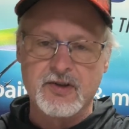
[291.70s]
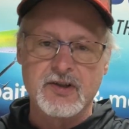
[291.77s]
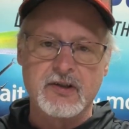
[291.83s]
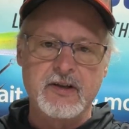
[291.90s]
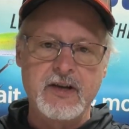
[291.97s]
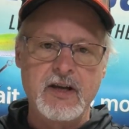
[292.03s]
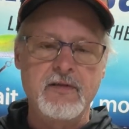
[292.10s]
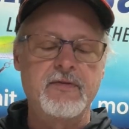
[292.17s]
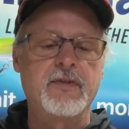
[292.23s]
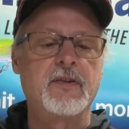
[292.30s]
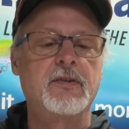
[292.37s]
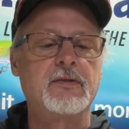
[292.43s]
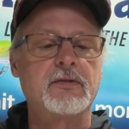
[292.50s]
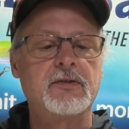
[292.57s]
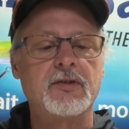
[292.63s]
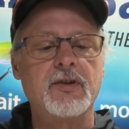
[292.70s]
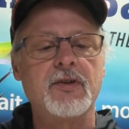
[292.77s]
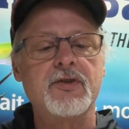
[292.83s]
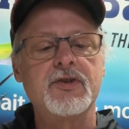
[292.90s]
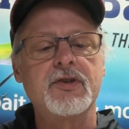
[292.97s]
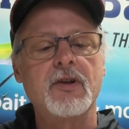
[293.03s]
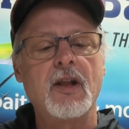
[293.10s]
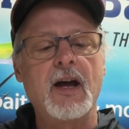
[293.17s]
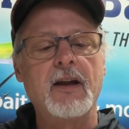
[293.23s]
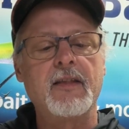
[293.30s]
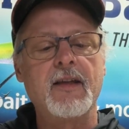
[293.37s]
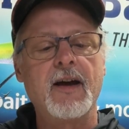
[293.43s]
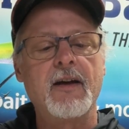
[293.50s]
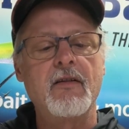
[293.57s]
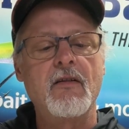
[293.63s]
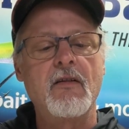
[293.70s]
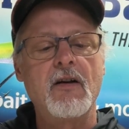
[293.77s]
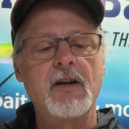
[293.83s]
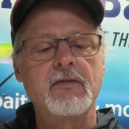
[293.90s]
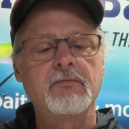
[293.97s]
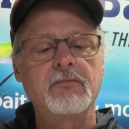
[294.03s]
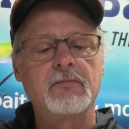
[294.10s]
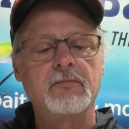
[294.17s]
sleeve, slide that on.